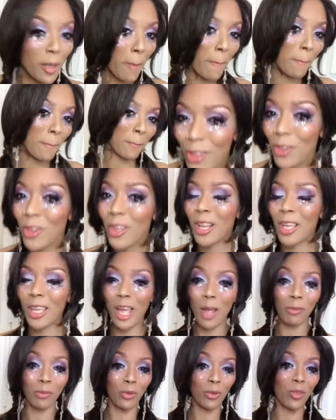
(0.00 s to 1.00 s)
You're going to come
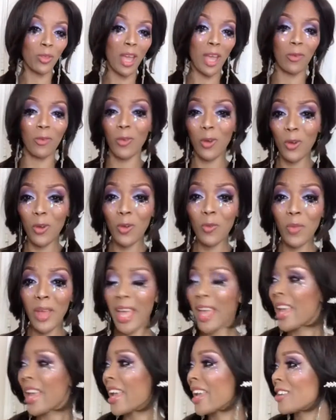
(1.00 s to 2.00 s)
through that room
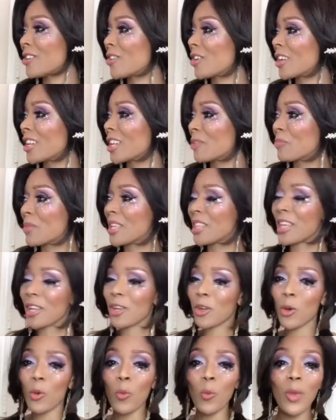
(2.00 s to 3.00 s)
and you're going to be the
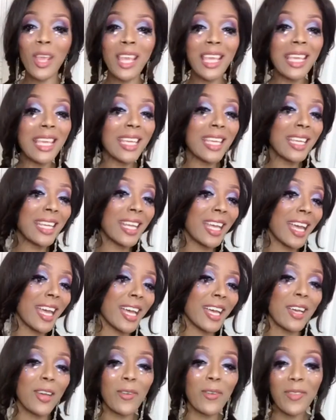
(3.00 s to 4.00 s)
queen
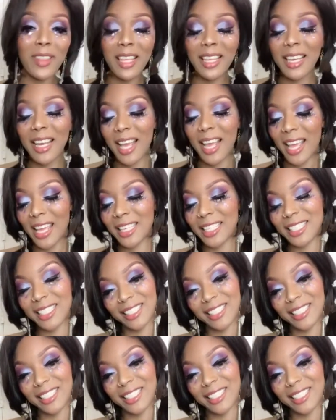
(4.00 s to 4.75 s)
of the night.